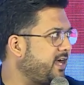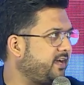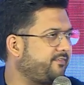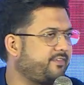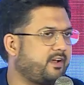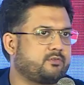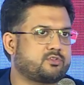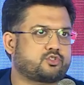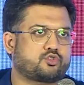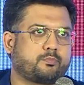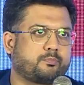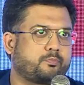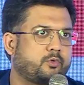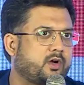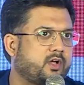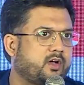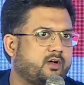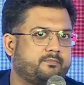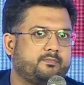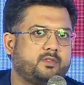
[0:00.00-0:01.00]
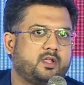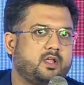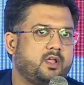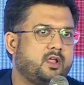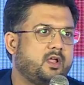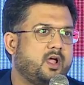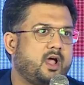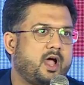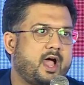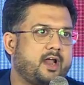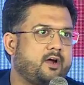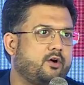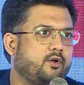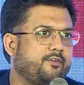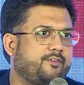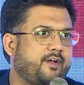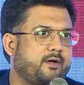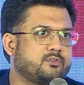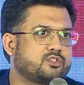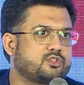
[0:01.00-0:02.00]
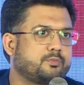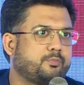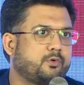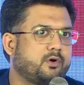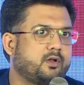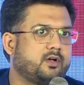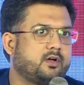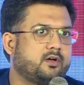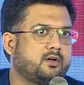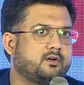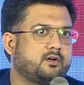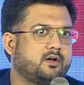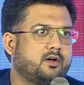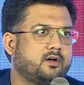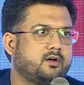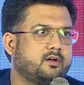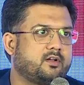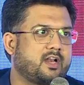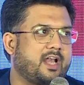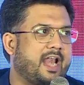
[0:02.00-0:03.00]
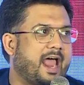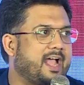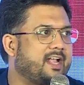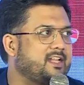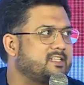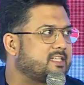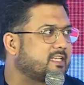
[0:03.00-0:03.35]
If I was to put a Reliance